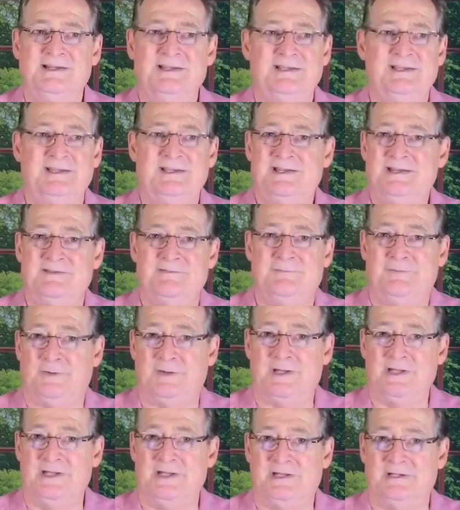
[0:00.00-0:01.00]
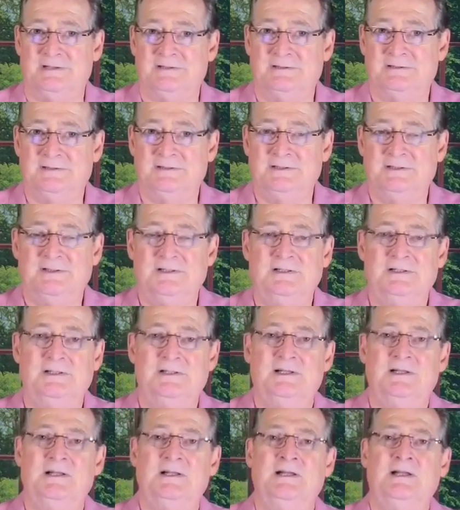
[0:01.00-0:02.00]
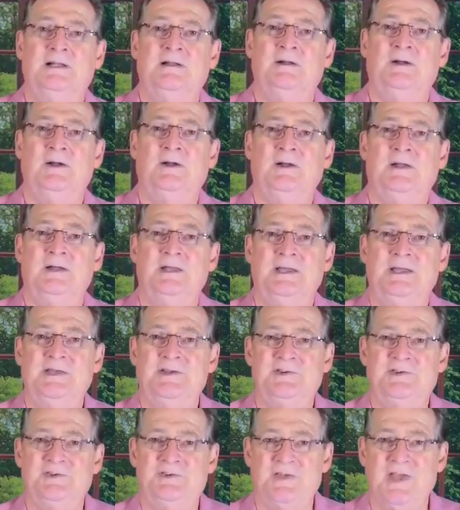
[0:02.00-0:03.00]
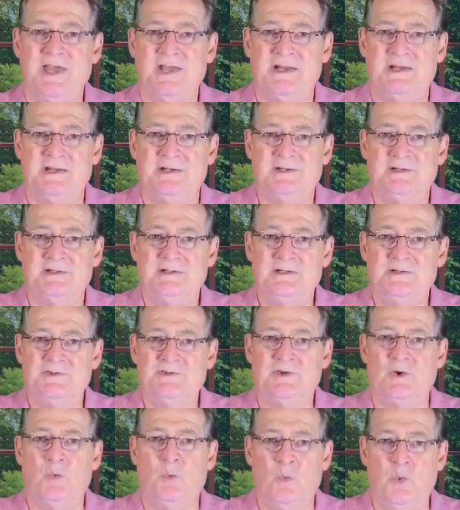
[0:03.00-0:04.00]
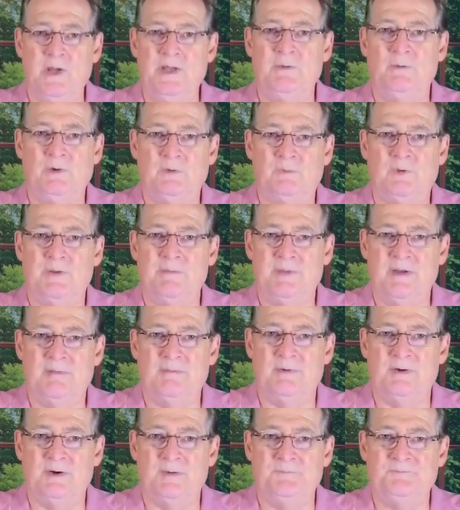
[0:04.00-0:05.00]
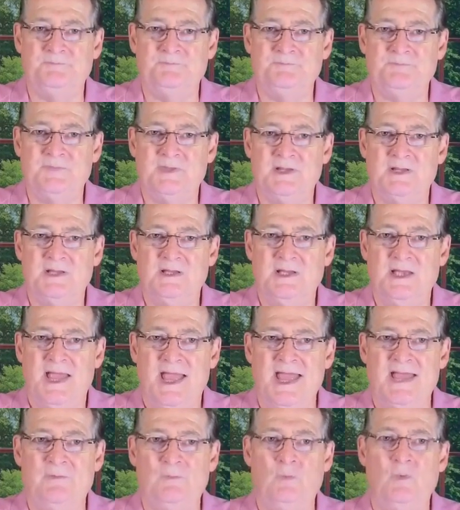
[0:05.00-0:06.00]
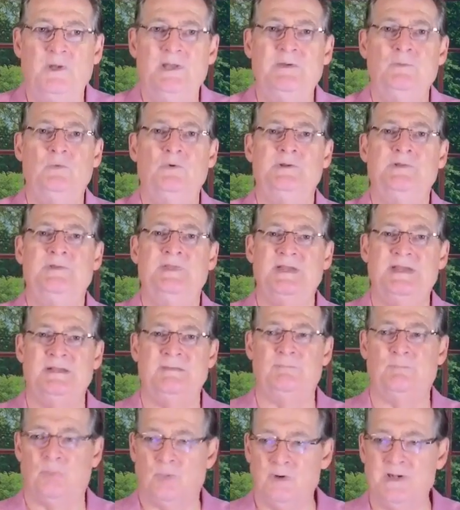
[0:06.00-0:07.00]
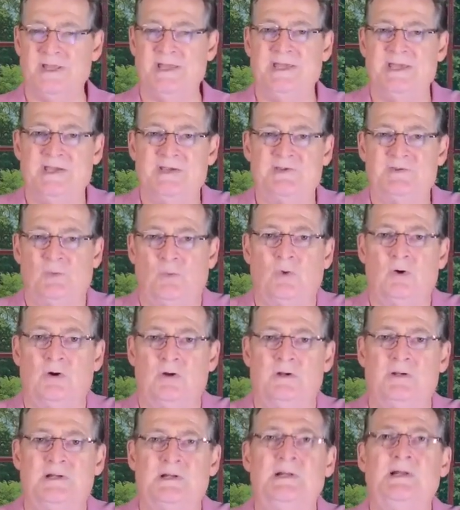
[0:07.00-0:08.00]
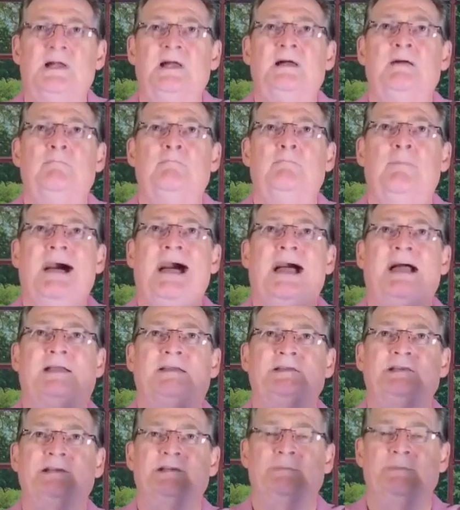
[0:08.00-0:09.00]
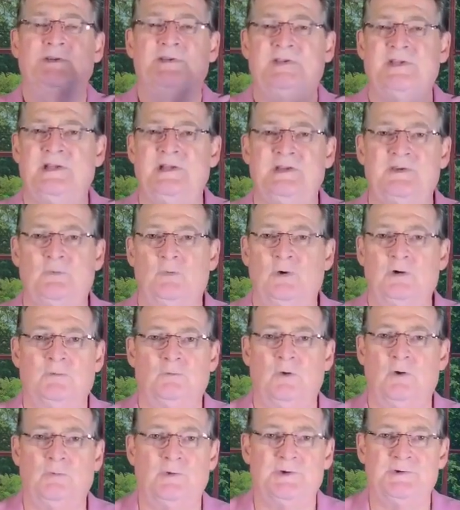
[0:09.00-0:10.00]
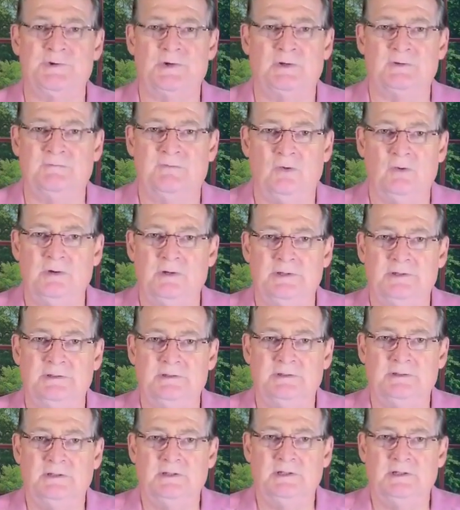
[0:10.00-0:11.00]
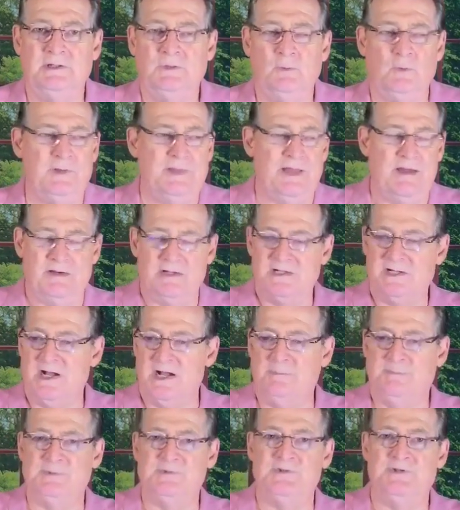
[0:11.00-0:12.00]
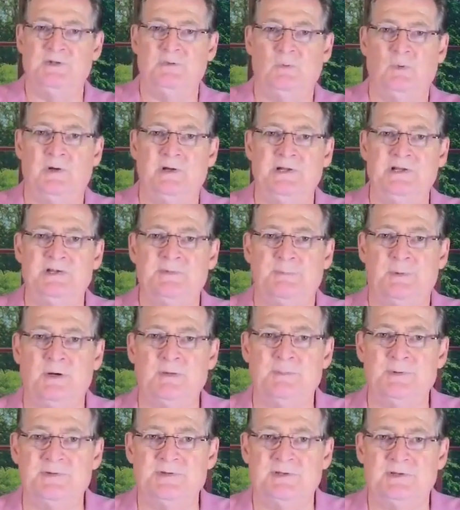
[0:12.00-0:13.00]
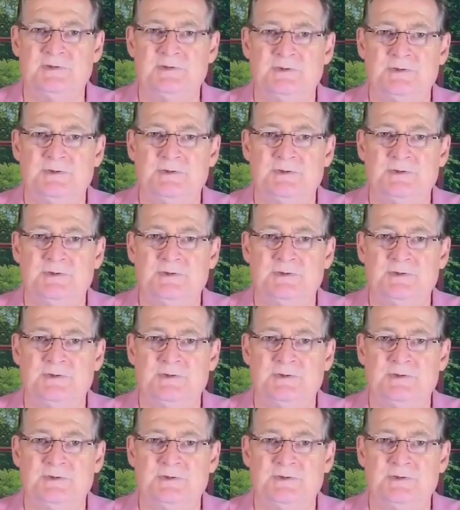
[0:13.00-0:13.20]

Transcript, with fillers: He doesn't forget. He said it so we would remember and we would then bring his word back to him. He said his word won't return void without accomplishing what he's purposed it to